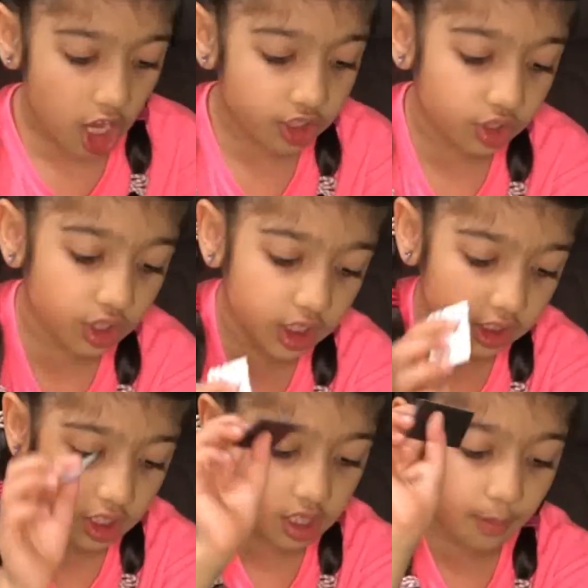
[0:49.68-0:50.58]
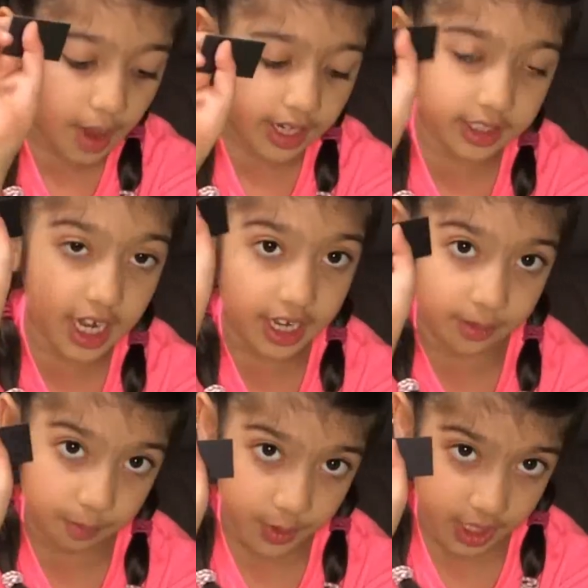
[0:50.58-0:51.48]
So this is the
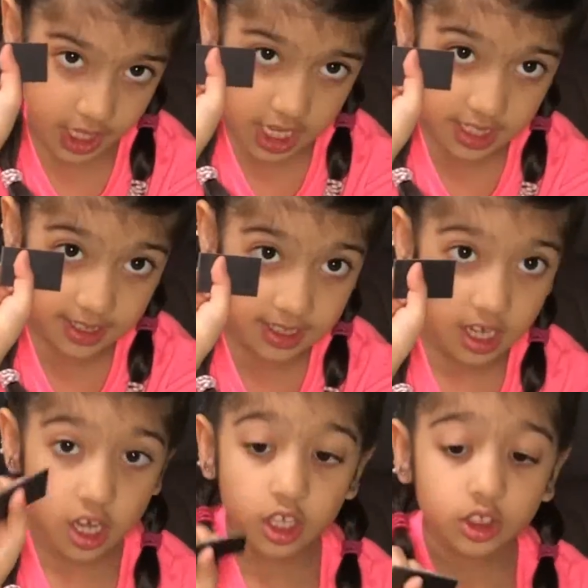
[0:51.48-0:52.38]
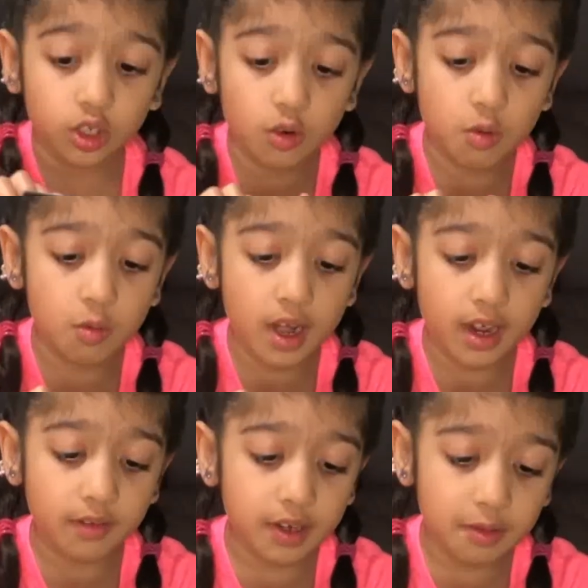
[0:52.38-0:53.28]
magnetic piece. So
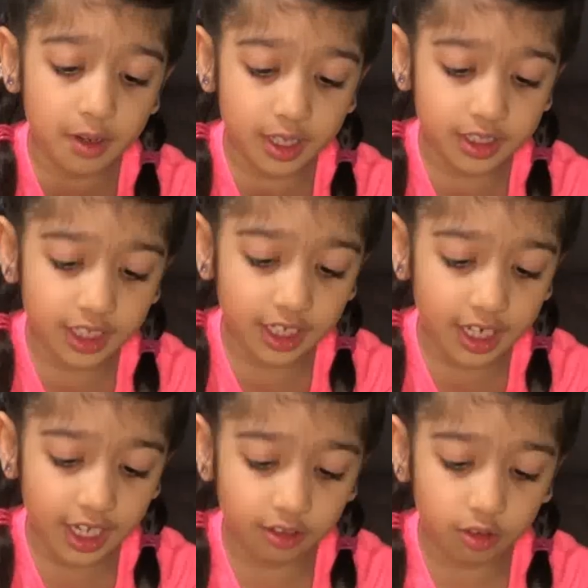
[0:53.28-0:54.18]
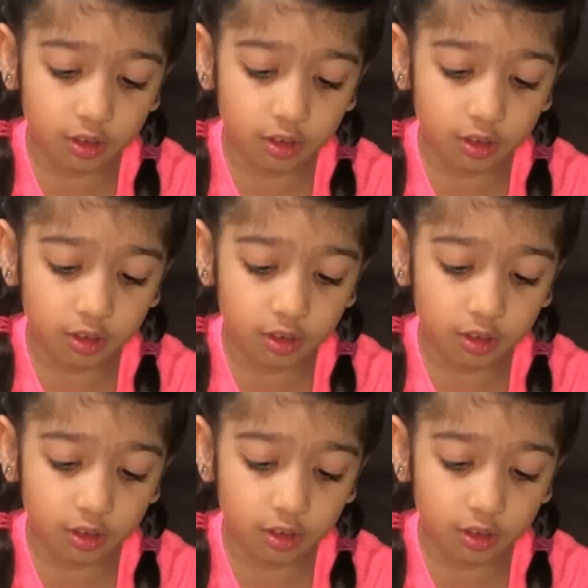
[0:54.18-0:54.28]
whenever you want to stick it like